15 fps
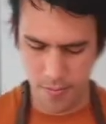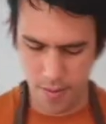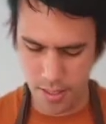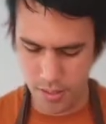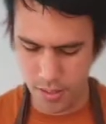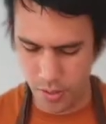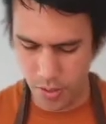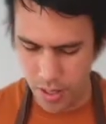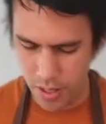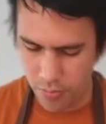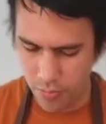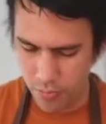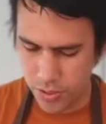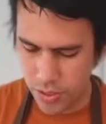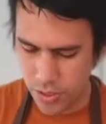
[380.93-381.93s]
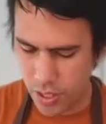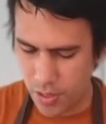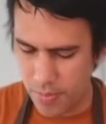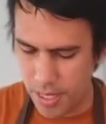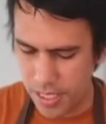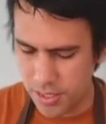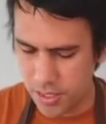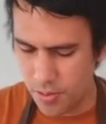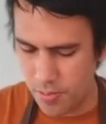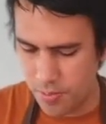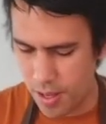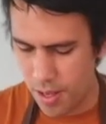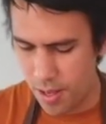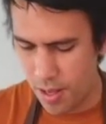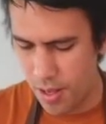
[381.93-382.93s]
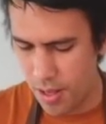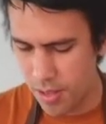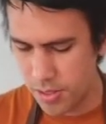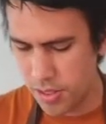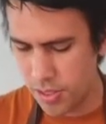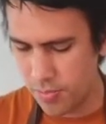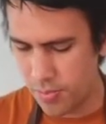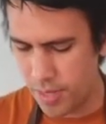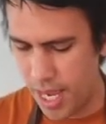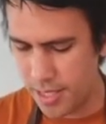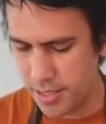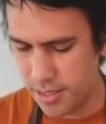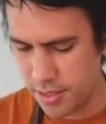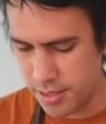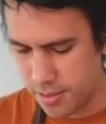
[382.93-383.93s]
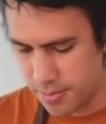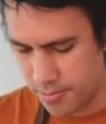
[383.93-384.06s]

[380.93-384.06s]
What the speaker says: So then we're just gonna make some dices.